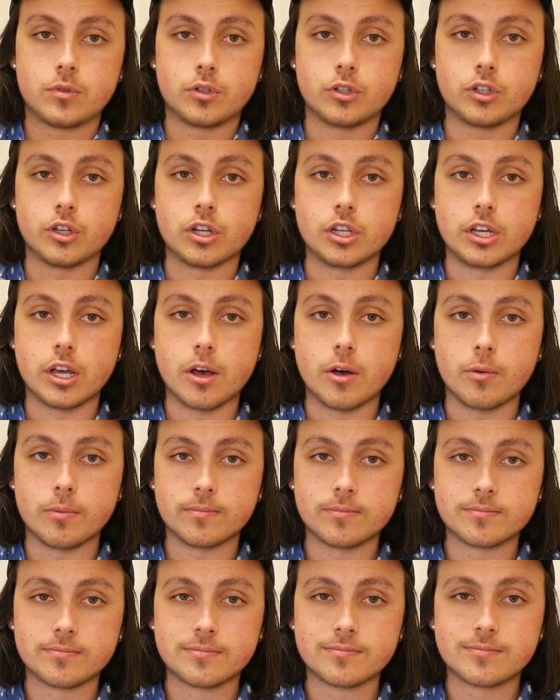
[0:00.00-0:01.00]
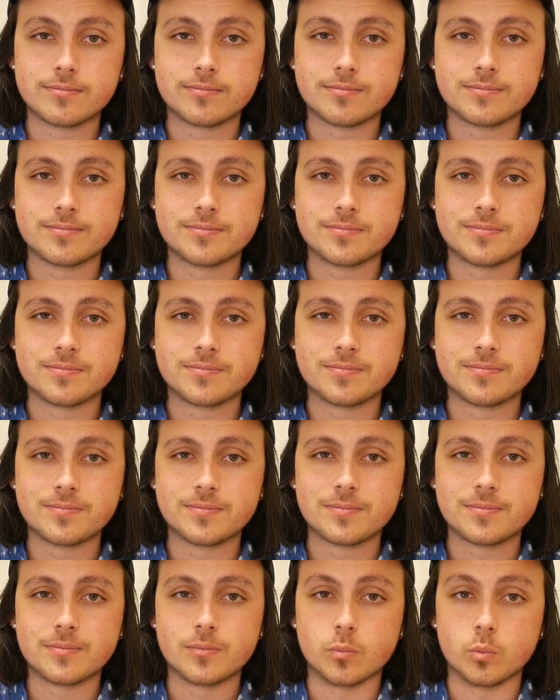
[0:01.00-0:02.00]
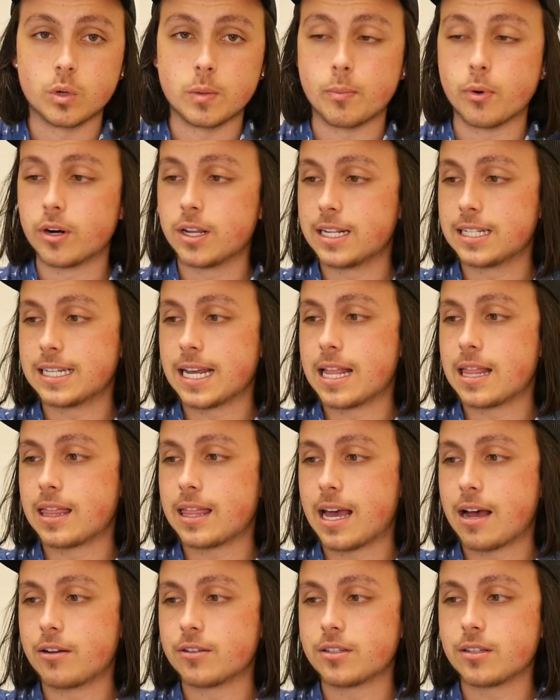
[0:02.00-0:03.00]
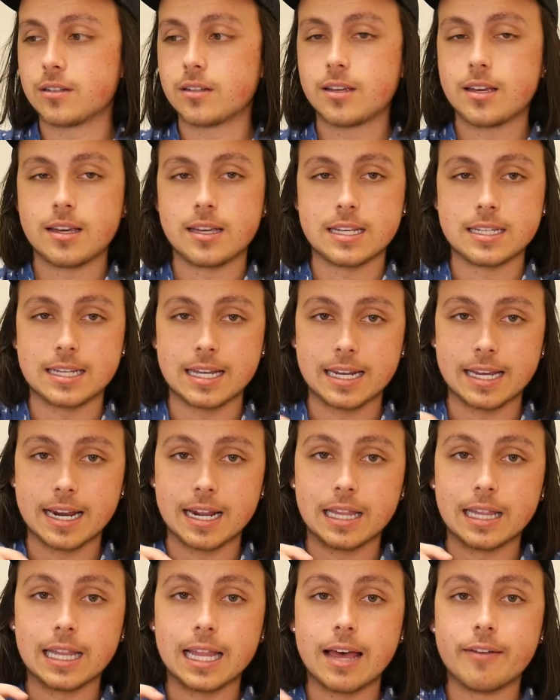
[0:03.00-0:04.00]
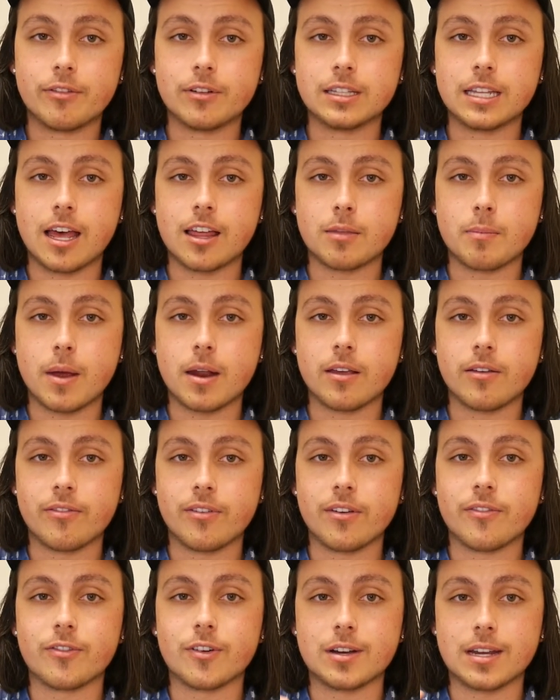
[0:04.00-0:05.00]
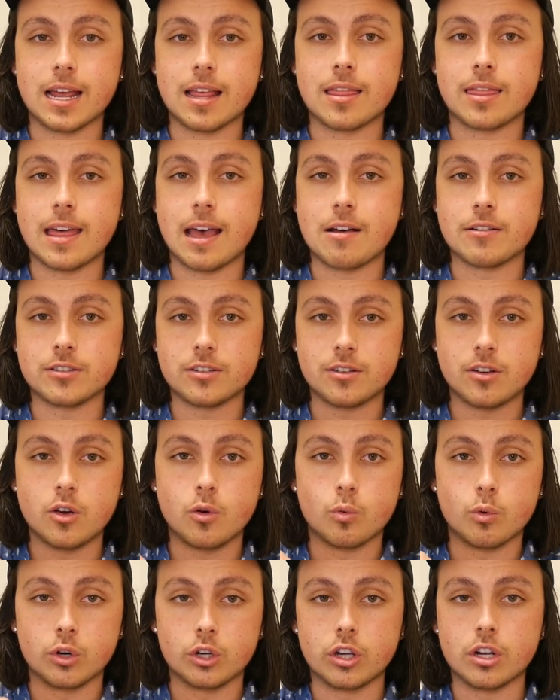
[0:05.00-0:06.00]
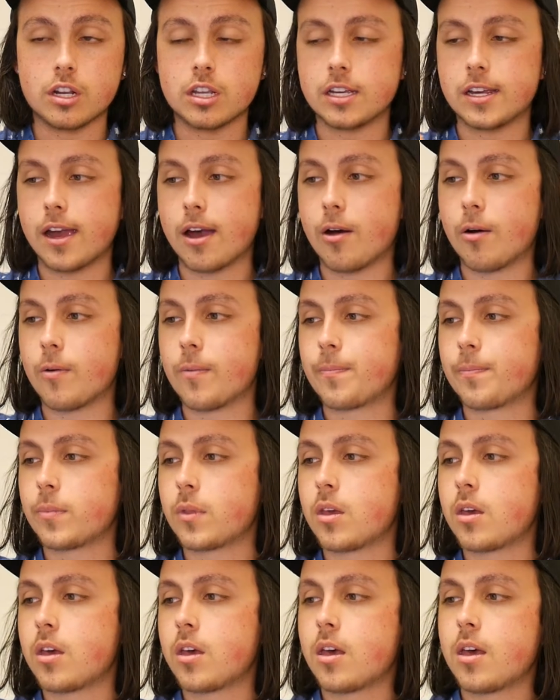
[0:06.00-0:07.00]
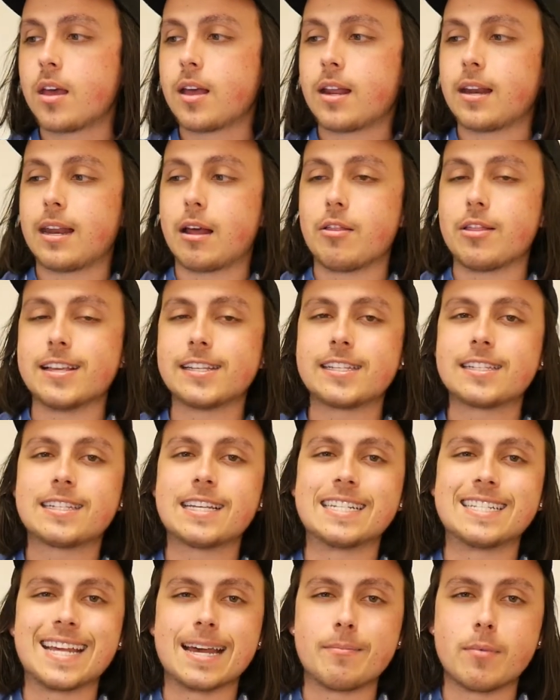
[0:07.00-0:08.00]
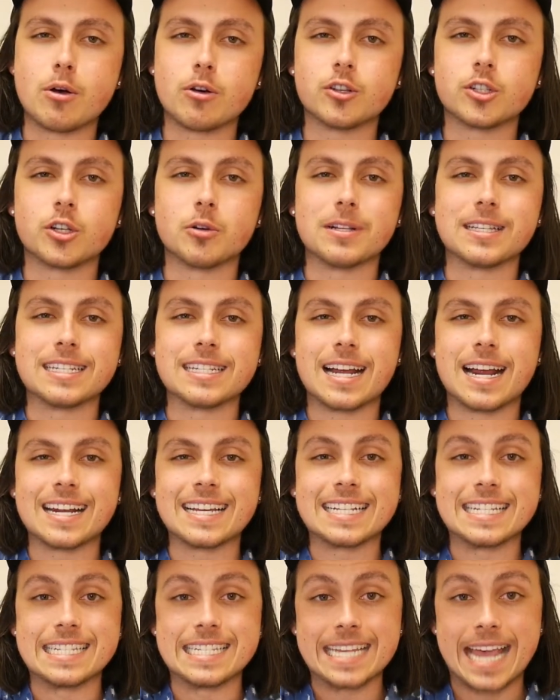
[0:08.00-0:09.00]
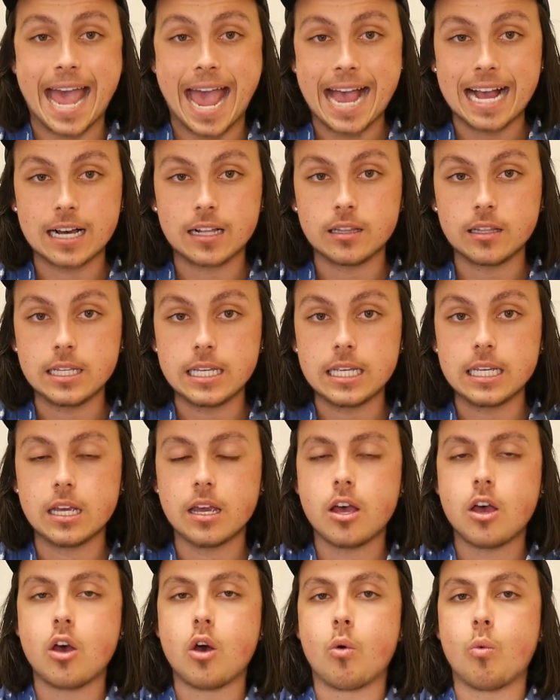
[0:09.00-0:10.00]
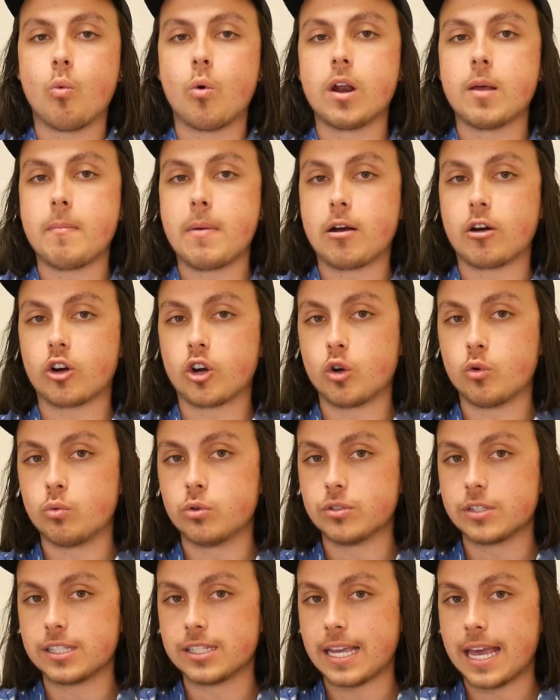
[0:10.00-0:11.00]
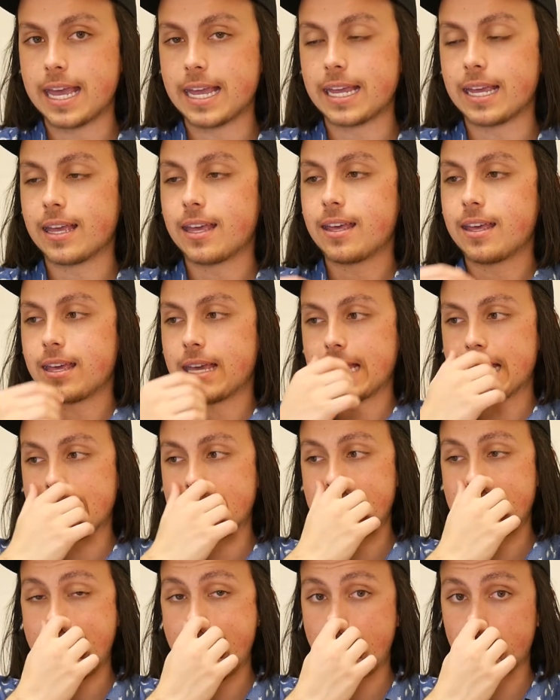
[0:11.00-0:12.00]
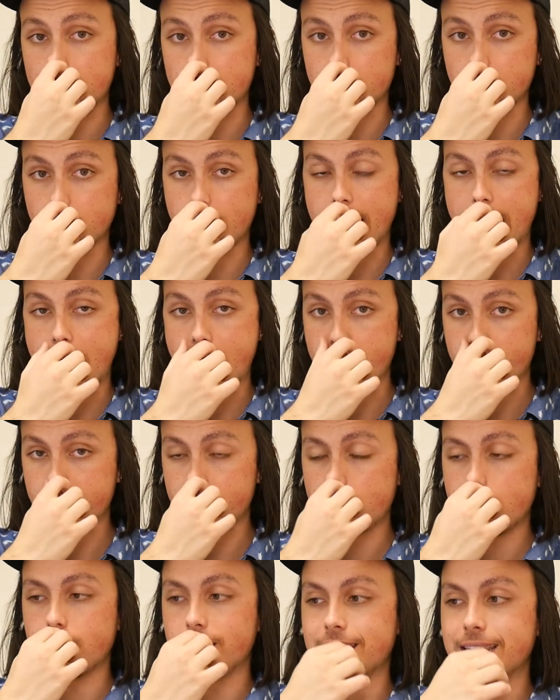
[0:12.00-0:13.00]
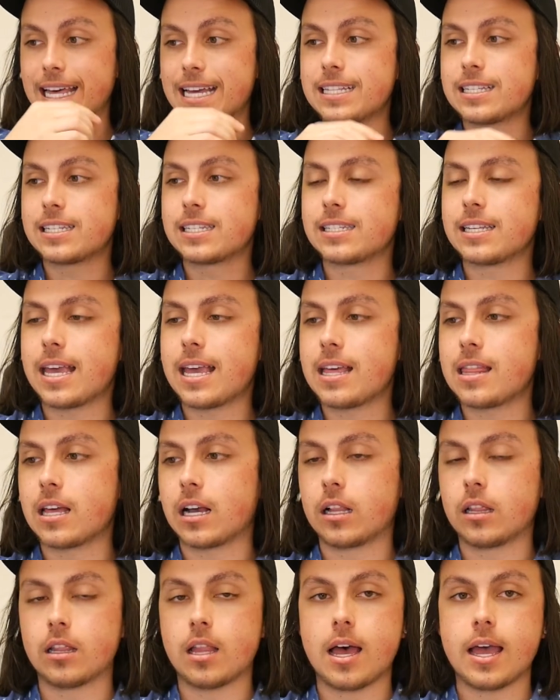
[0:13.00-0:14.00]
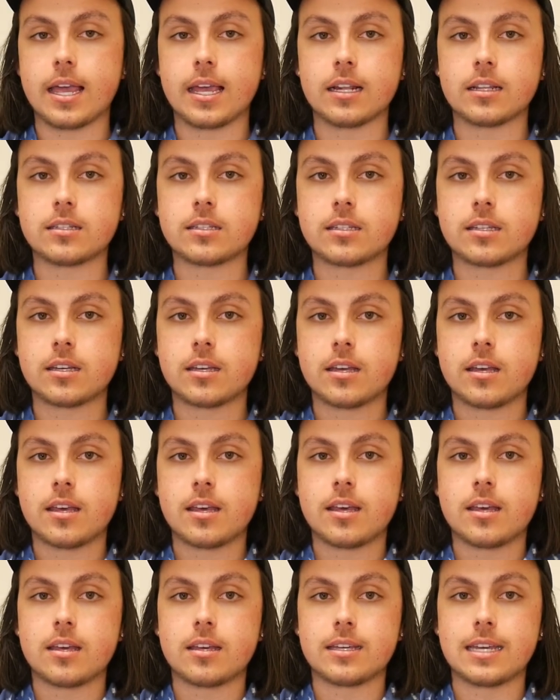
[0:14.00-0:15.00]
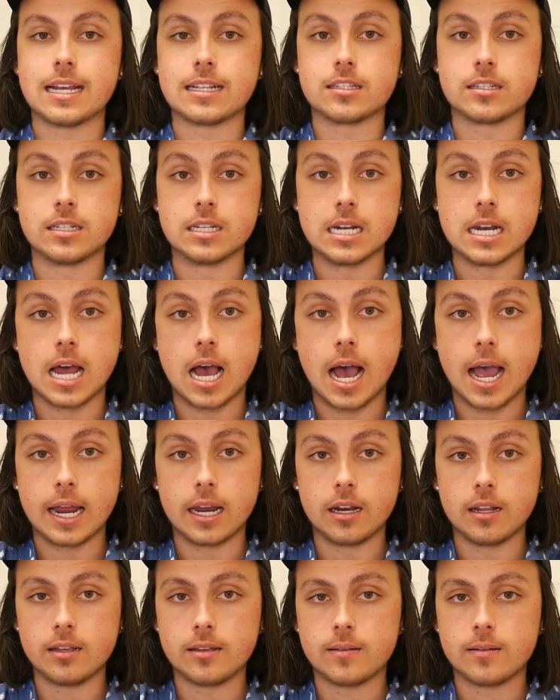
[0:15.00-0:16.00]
Good to go. We put in $10,000. He's going to get a level death benefit for $10,000. We're good to go. Now this is a demo, so it's not exactly what Americo will say in an actual app. Let's say the client gets denied.